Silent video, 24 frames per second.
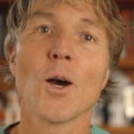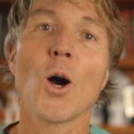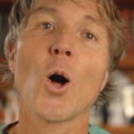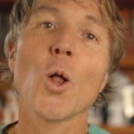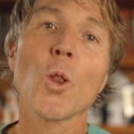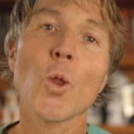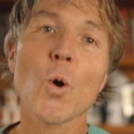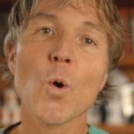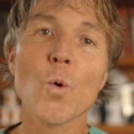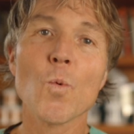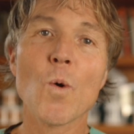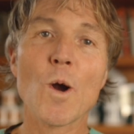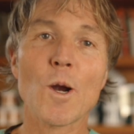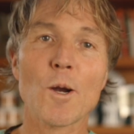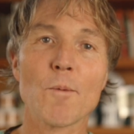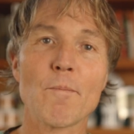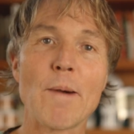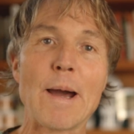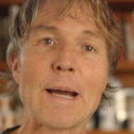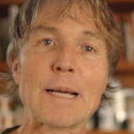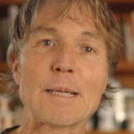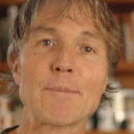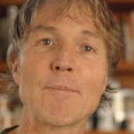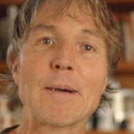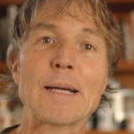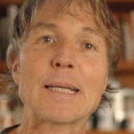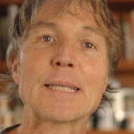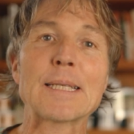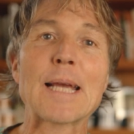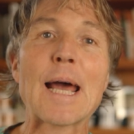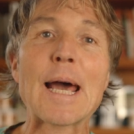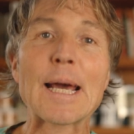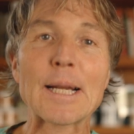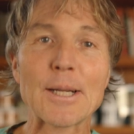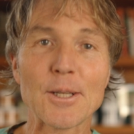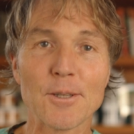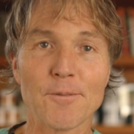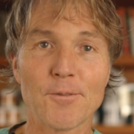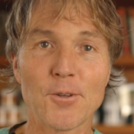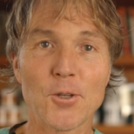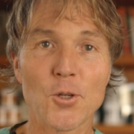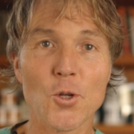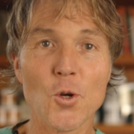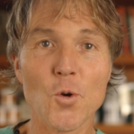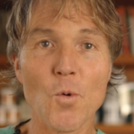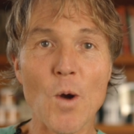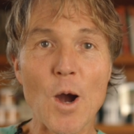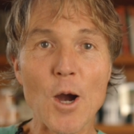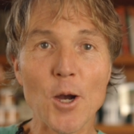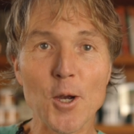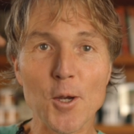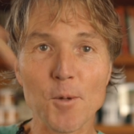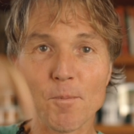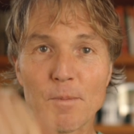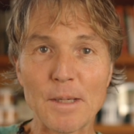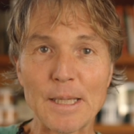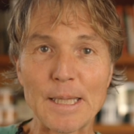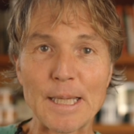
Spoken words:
Hello and welcome back to my channel. If you're new, welcome.